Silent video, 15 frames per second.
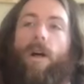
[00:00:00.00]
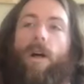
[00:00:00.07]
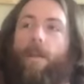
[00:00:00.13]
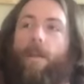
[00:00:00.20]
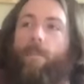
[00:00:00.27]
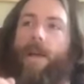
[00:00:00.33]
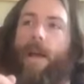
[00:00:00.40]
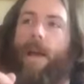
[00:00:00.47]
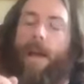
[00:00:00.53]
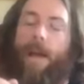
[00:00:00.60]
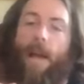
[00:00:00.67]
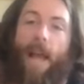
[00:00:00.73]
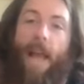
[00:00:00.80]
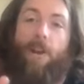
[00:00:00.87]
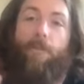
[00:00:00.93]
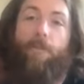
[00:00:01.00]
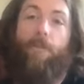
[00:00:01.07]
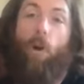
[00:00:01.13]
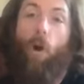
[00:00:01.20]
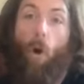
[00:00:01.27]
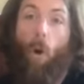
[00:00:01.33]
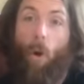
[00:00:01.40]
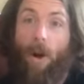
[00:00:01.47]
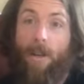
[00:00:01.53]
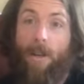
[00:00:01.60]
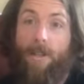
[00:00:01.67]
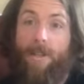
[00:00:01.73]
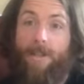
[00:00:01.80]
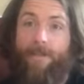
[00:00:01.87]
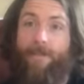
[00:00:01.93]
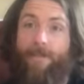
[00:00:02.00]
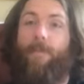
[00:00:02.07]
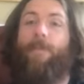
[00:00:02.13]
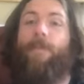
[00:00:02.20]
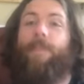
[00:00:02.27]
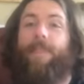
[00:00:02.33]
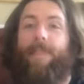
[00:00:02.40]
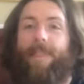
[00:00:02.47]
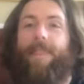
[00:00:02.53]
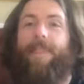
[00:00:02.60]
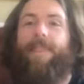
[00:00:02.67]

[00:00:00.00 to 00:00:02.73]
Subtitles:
if there was true separation of